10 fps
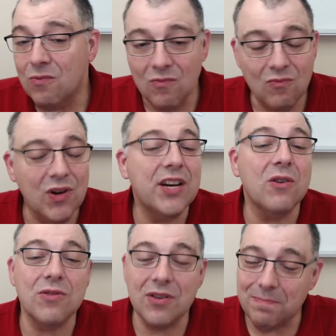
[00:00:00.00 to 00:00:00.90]
We
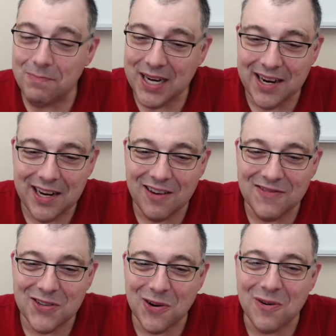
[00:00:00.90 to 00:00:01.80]
know the beginning of
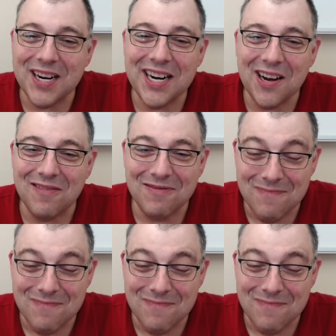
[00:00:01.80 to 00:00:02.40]
story of